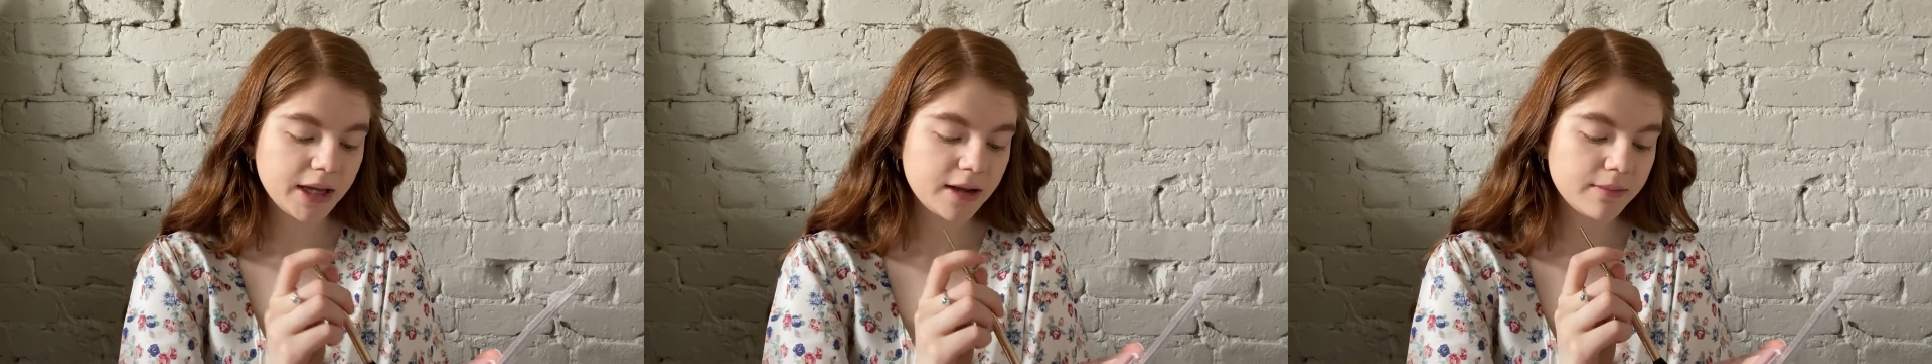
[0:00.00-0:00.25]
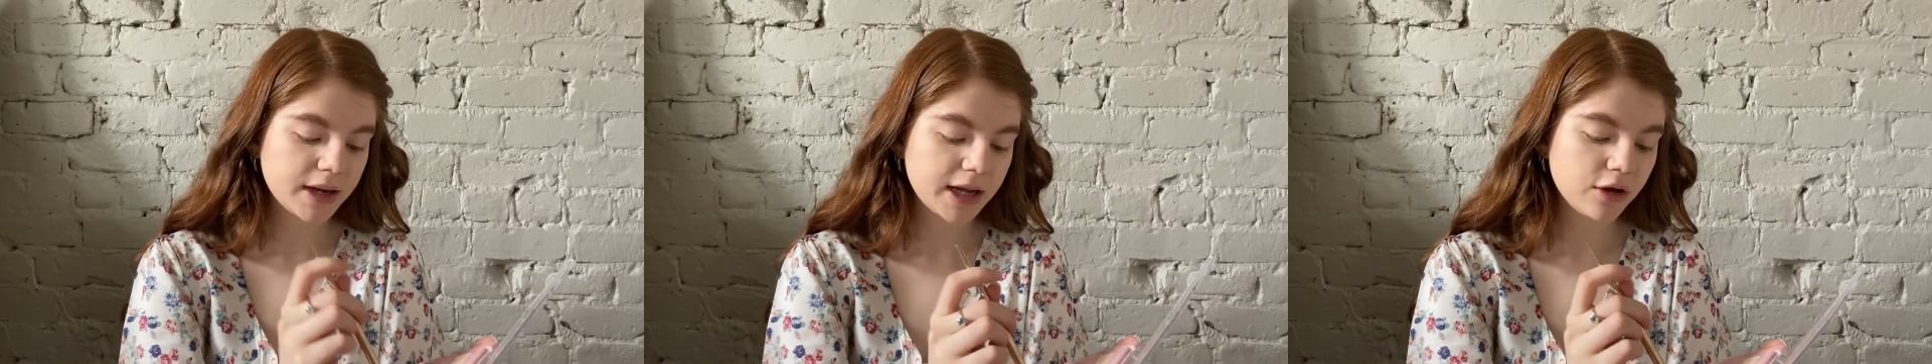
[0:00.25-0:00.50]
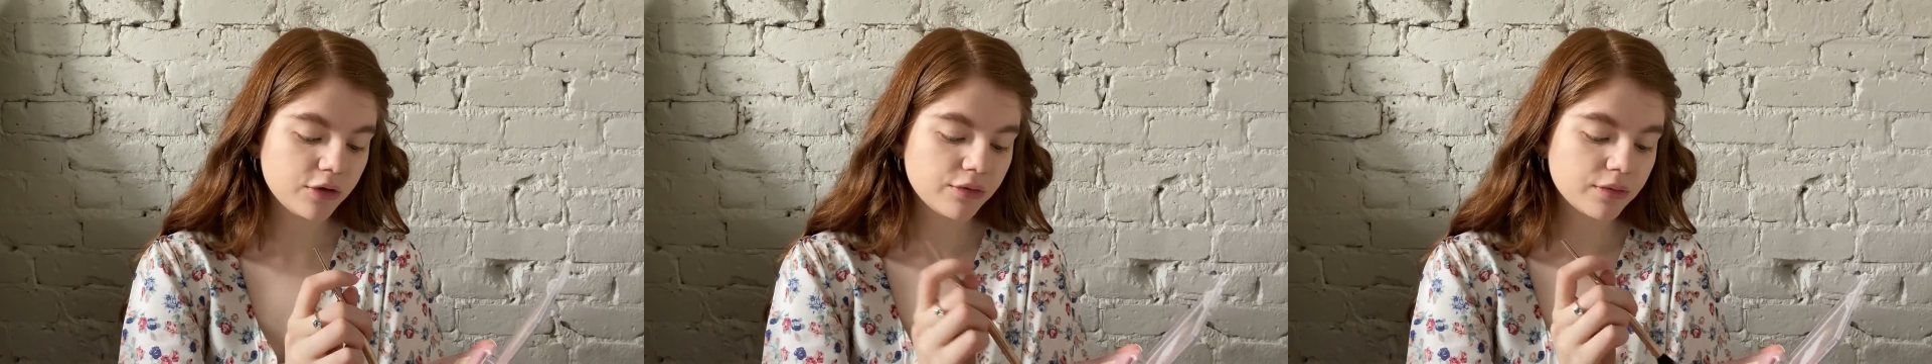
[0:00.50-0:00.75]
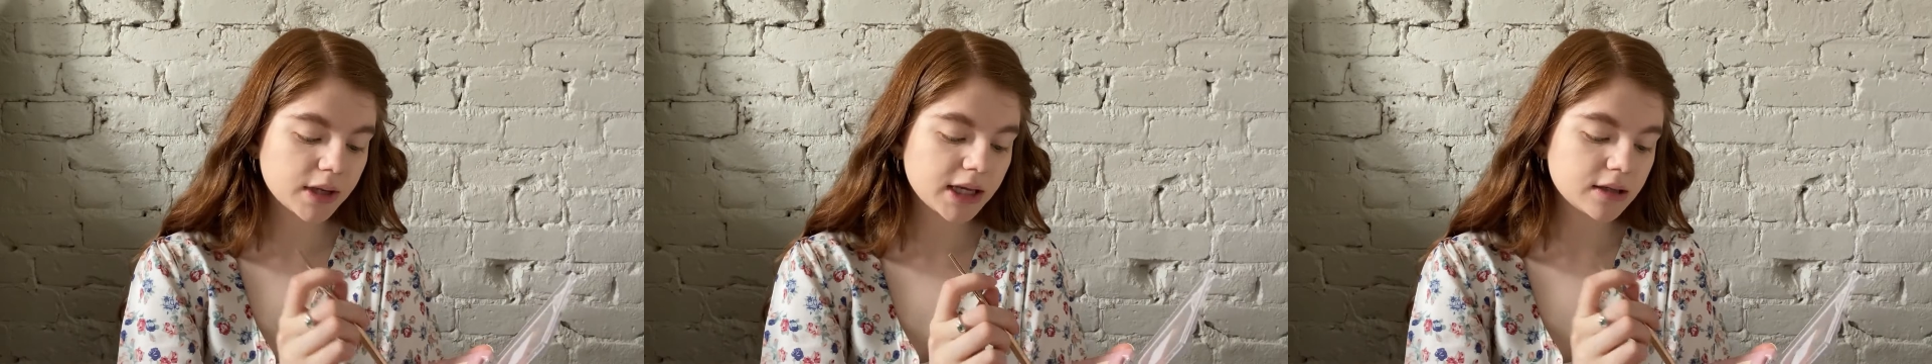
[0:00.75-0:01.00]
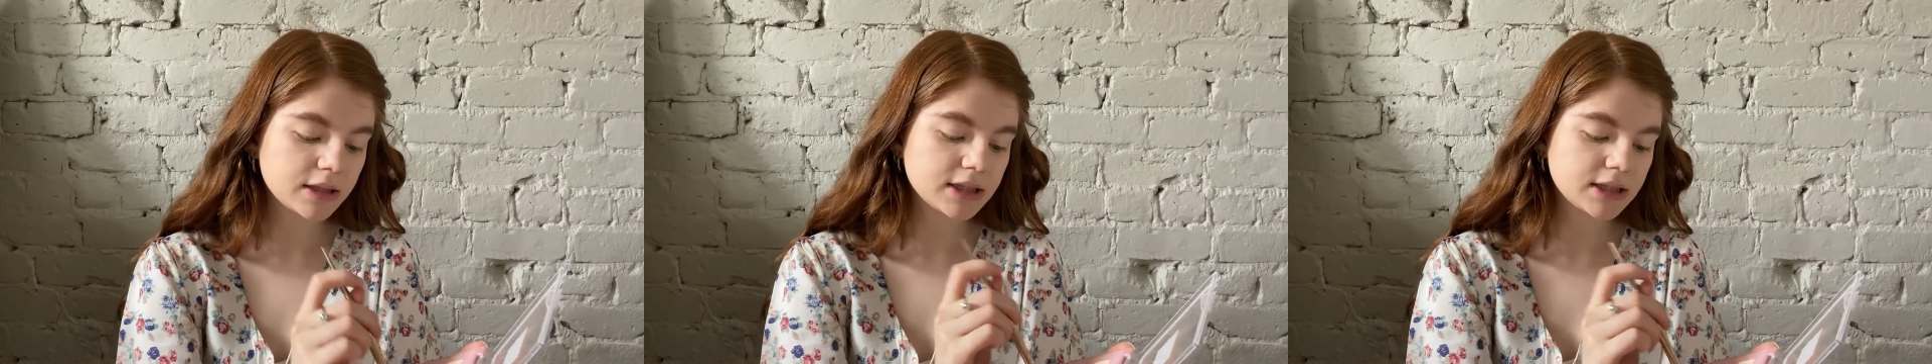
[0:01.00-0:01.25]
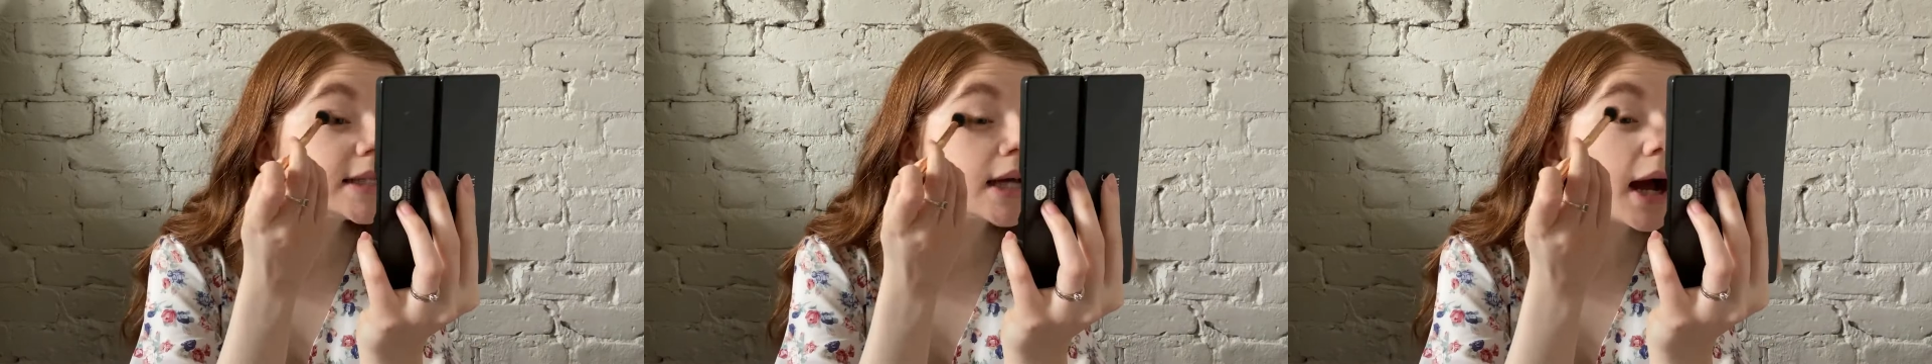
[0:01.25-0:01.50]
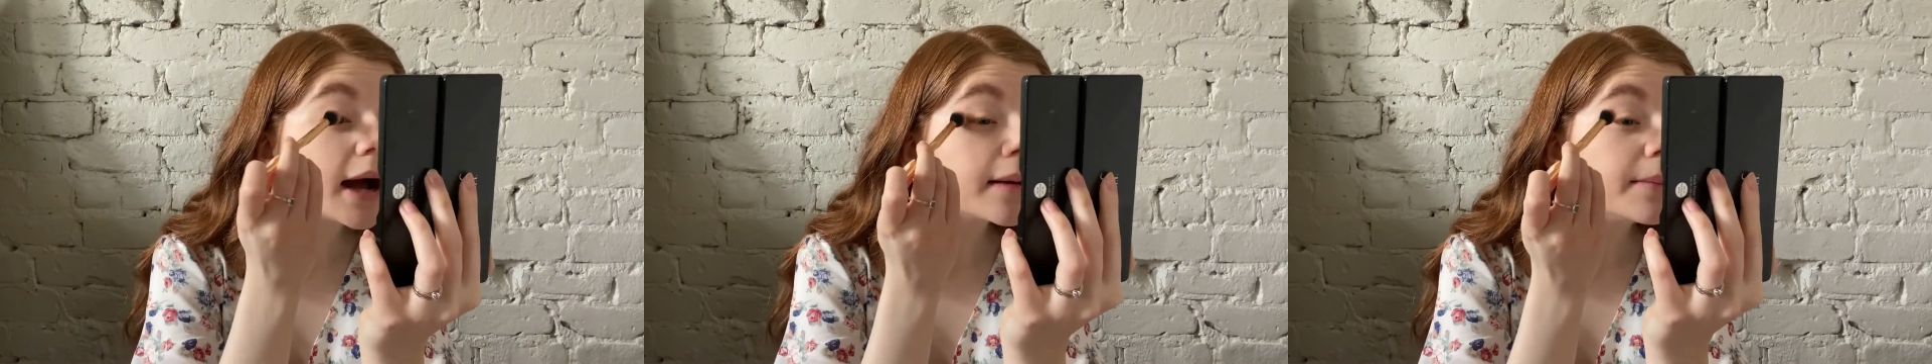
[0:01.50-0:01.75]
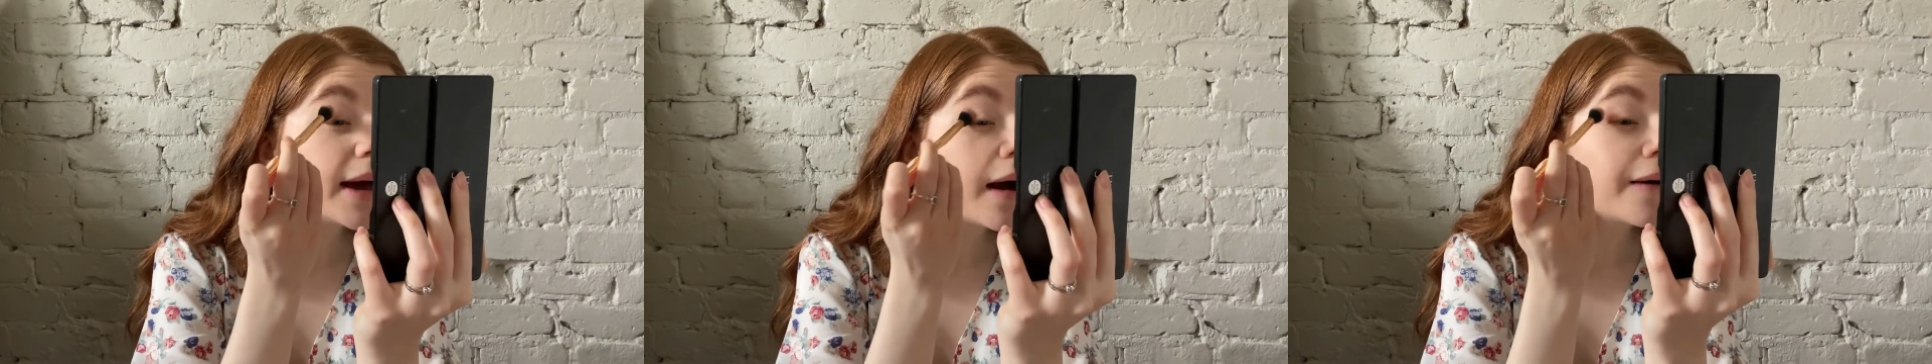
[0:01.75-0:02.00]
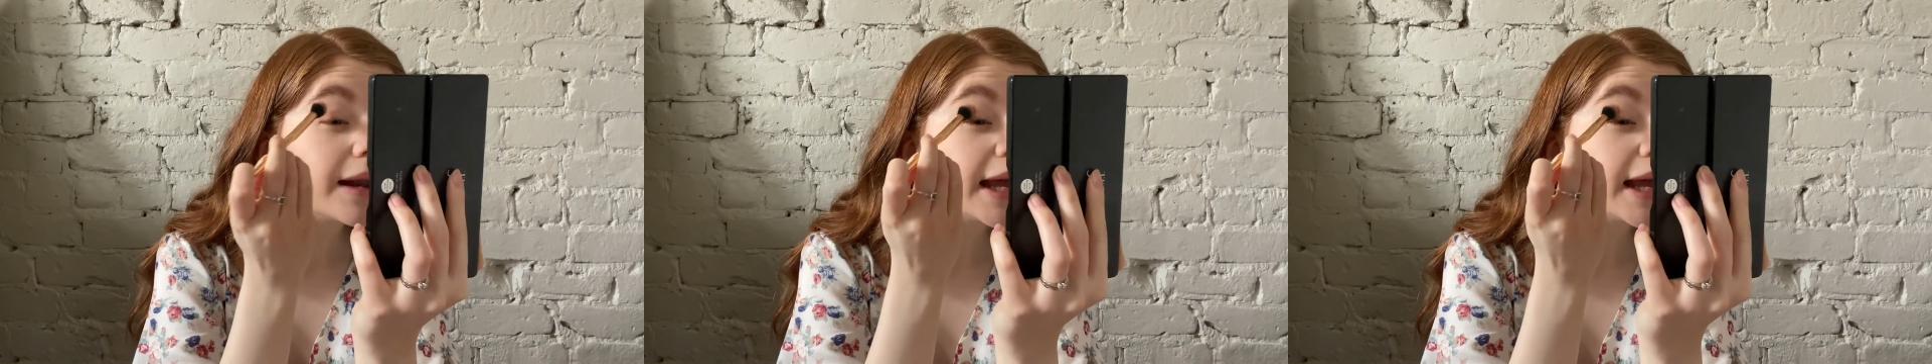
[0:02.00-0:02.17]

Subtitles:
in my crease. To talk about